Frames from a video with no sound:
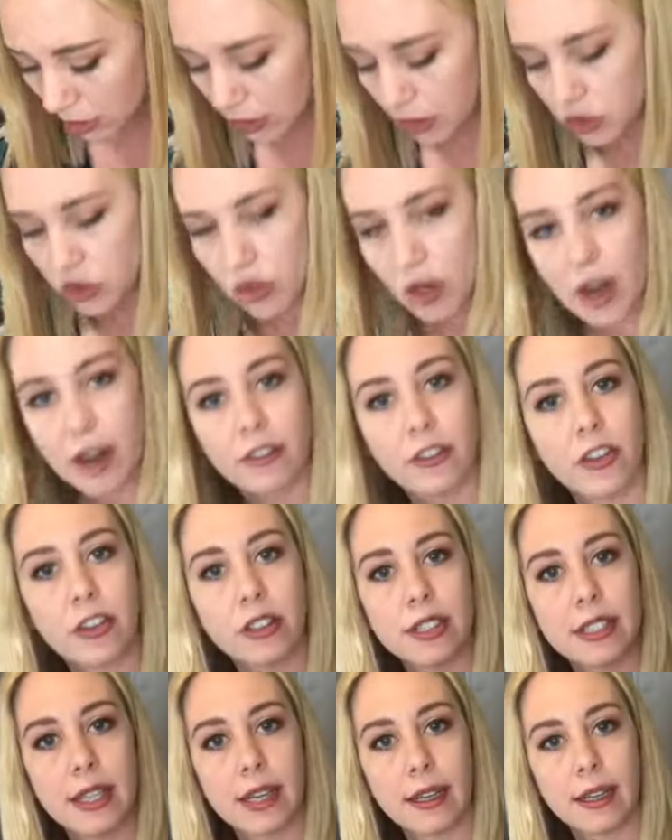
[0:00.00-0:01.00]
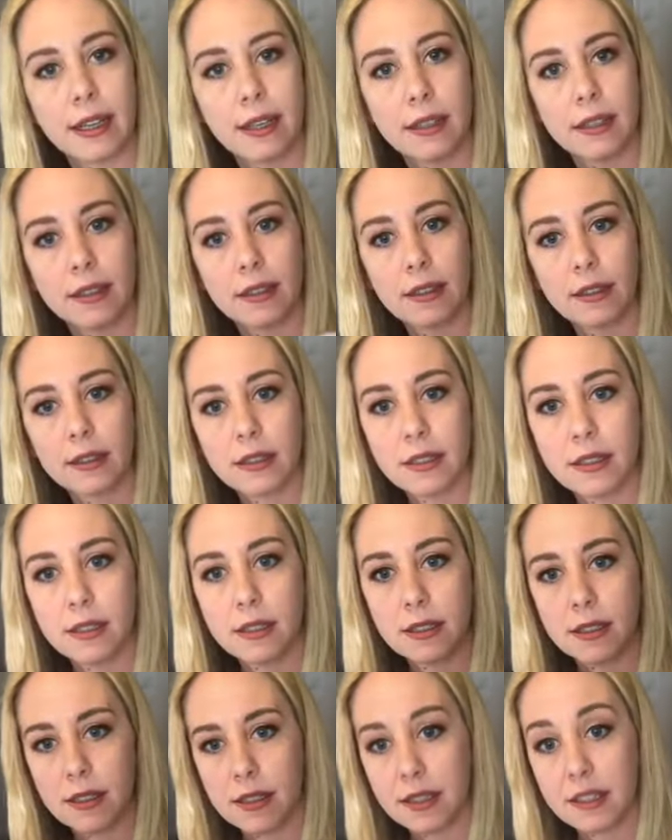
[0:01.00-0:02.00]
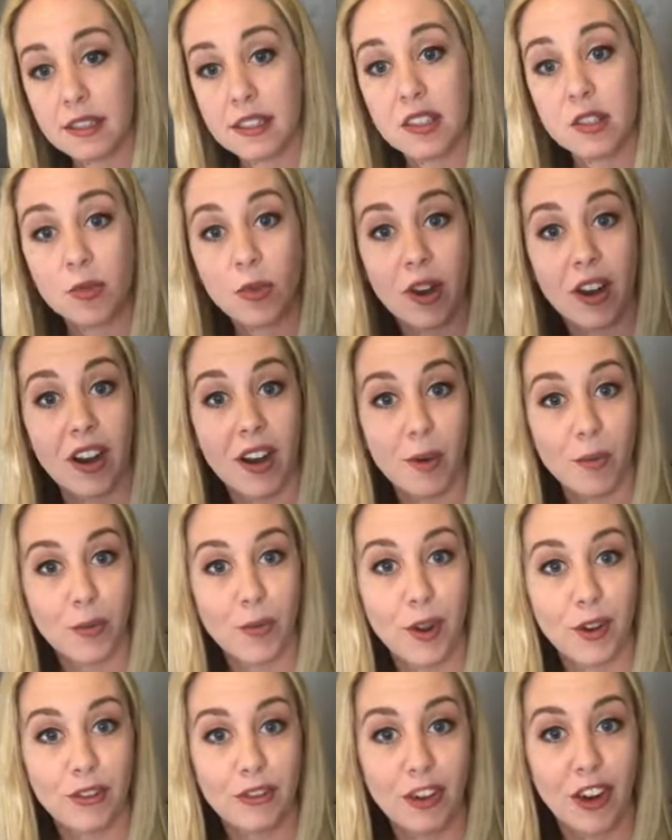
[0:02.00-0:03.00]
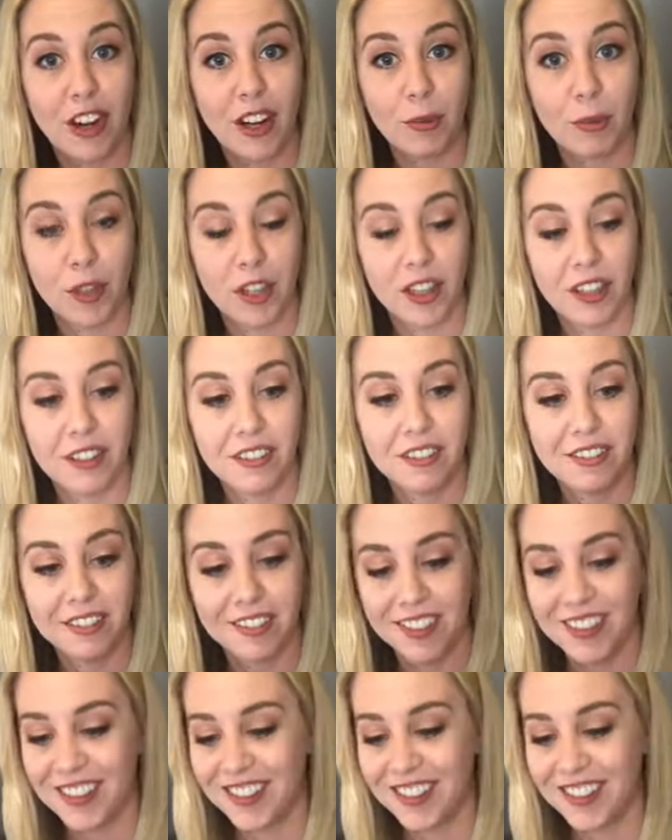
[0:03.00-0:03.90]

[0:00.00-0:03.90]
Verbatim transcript: Get dry for a second. This is where I'm afraid I'm gonna